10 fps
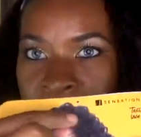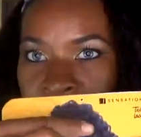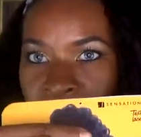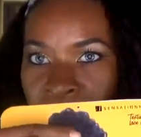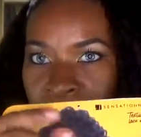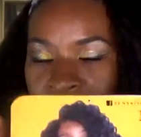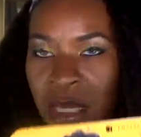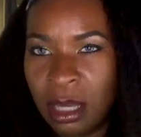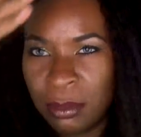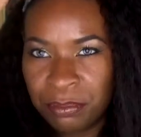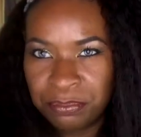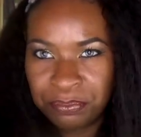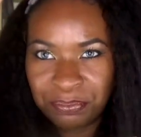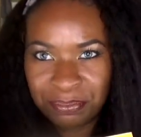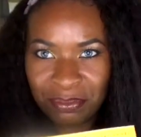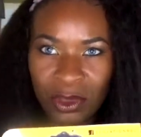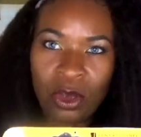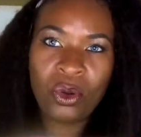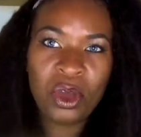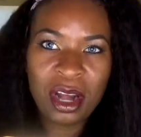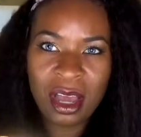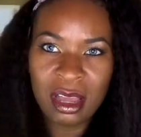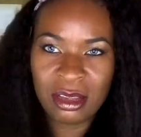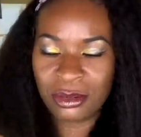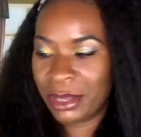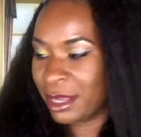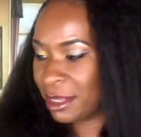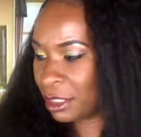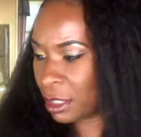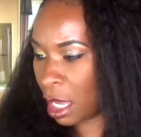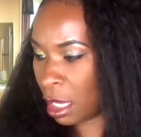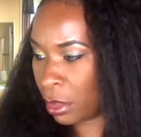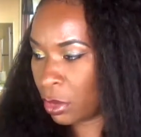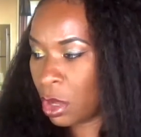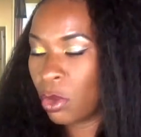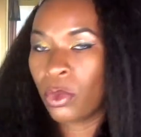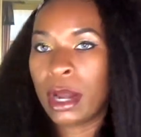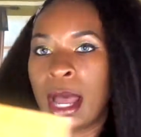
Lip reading: that little hump going on. So what